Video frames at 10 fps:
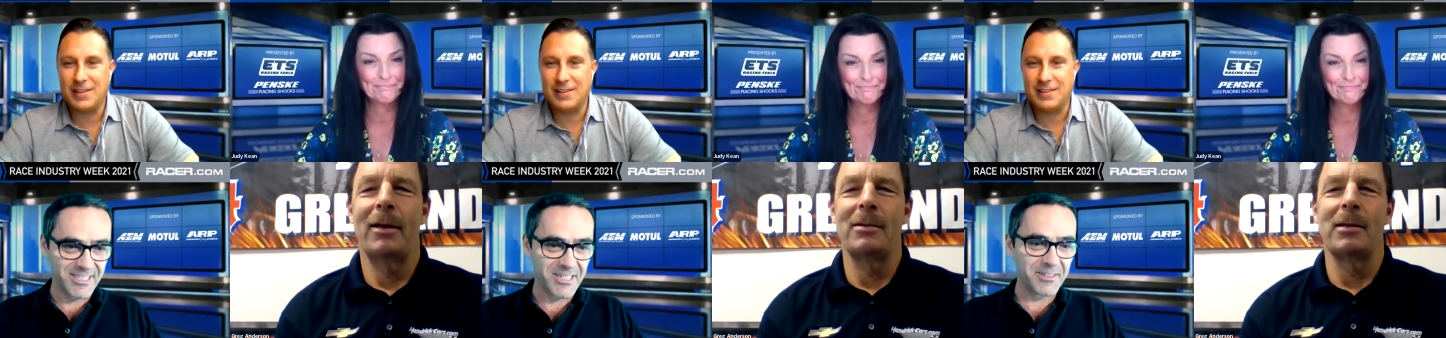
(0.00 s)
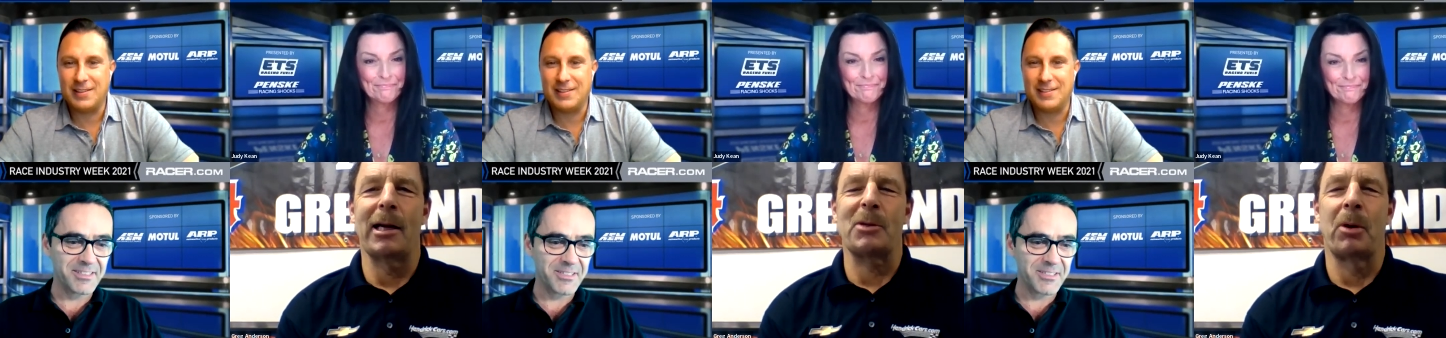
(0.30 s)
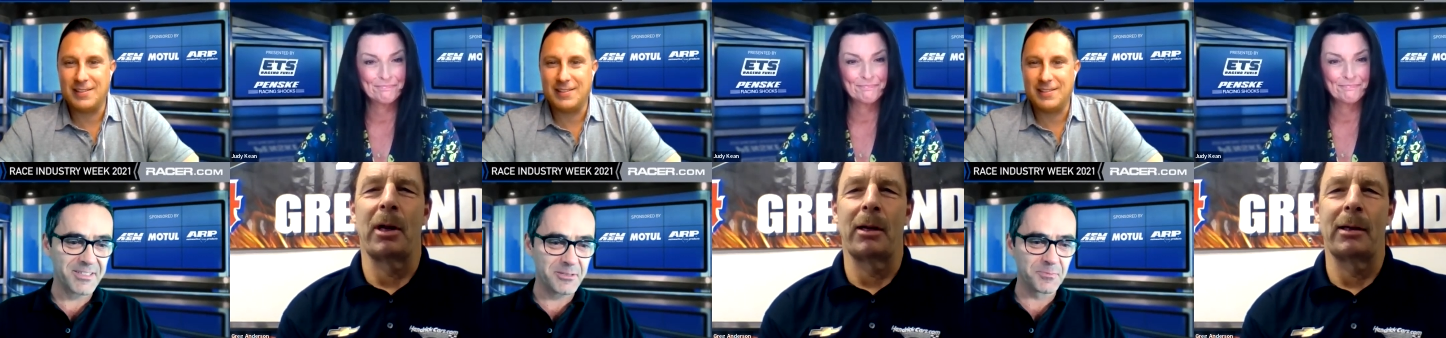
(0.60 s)
Speaker 1: He's an
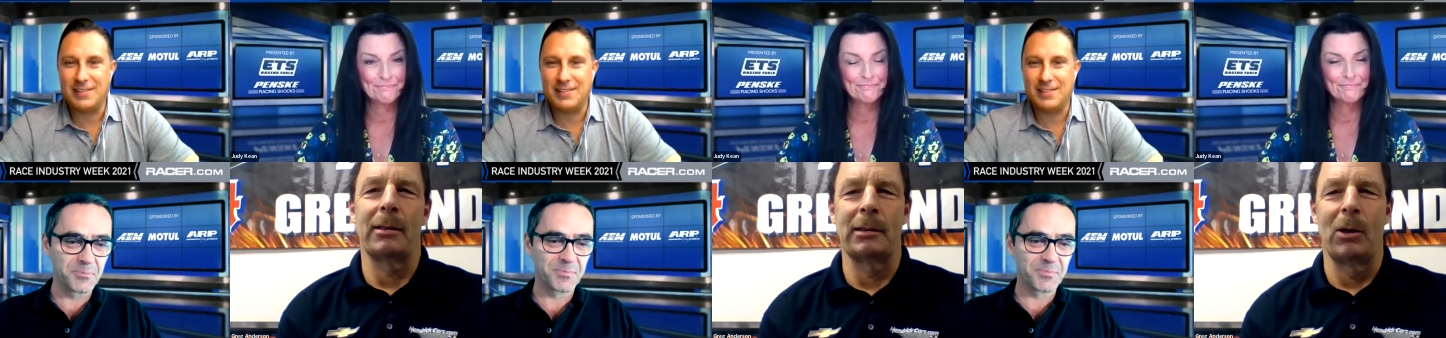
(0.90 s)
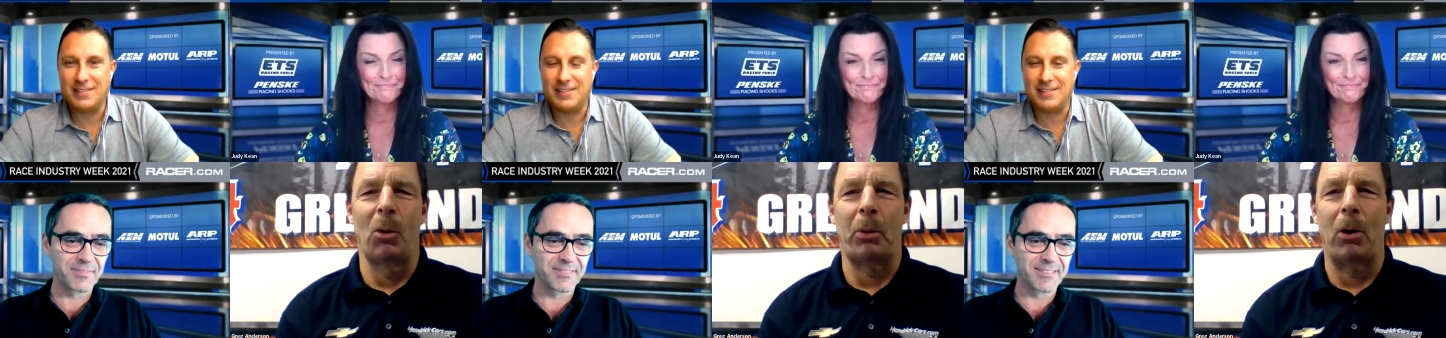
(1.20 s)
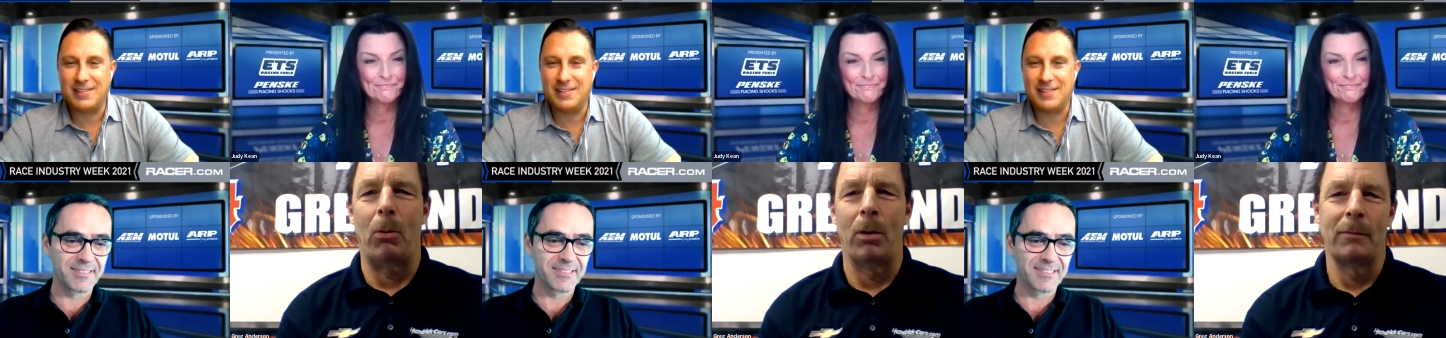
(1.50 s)
expert at this. He's an
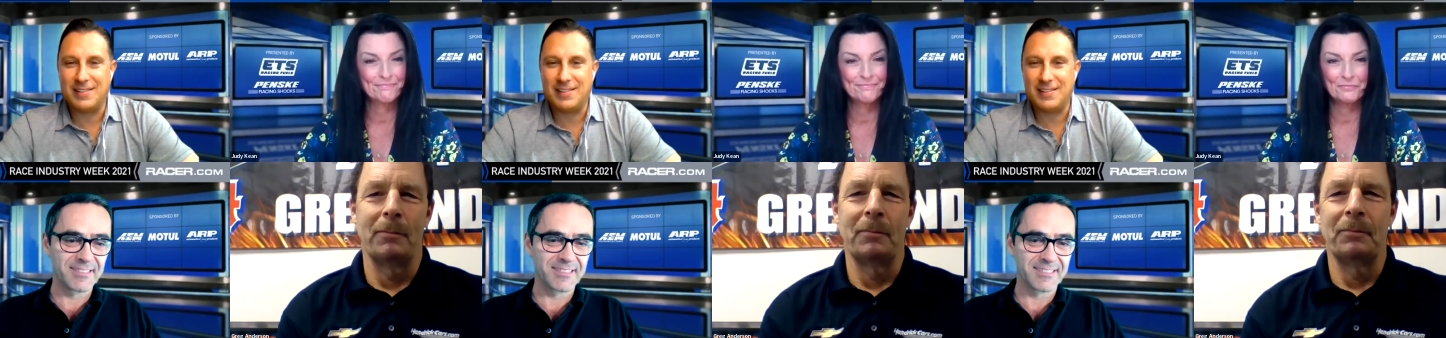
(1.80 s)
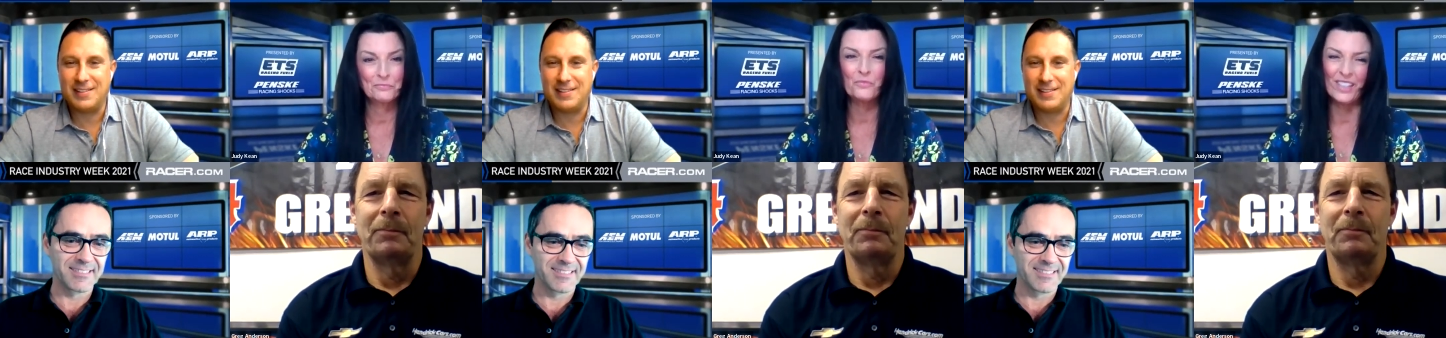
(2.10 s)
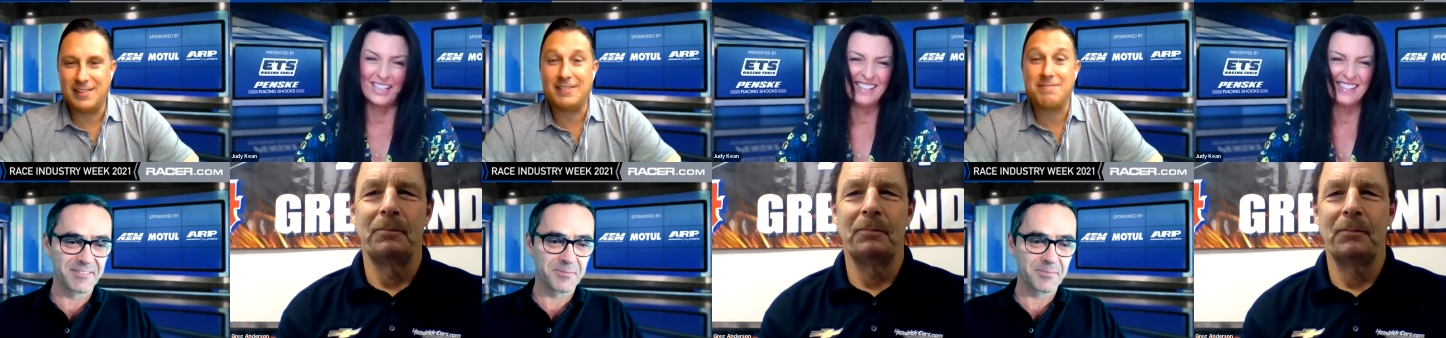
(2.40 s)
old pro.
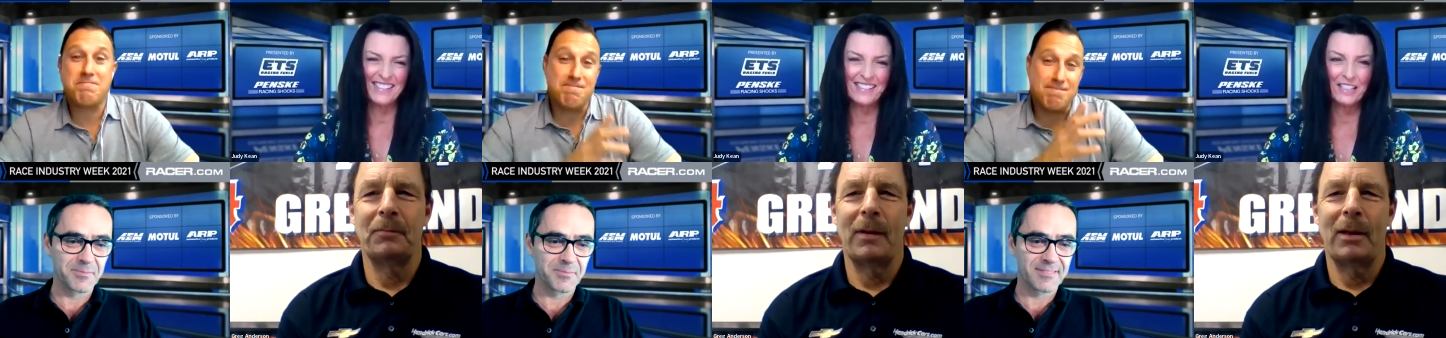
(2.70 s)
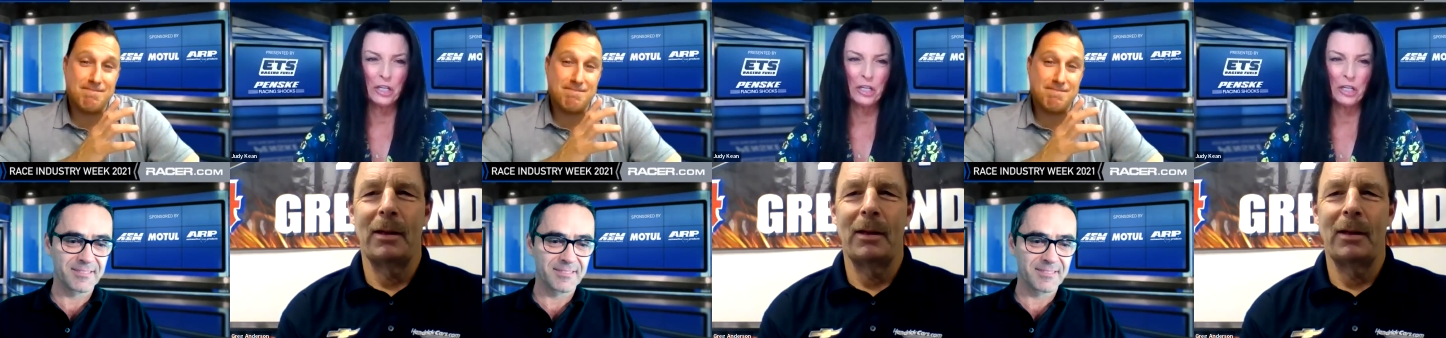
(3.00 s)
Yeah.